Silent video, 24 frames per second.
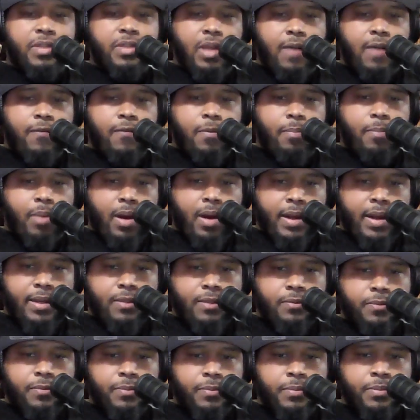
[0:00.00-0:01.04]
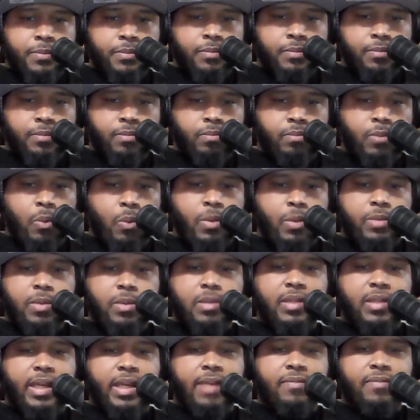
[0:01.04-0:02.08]
deserve a break, but we're
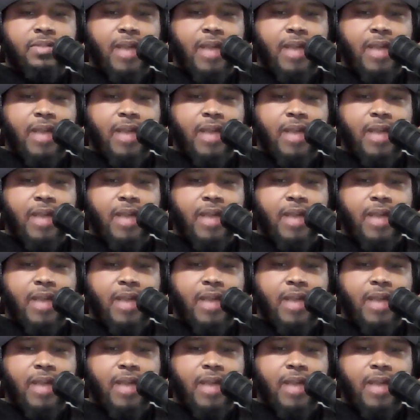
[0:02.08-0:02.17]
supposed to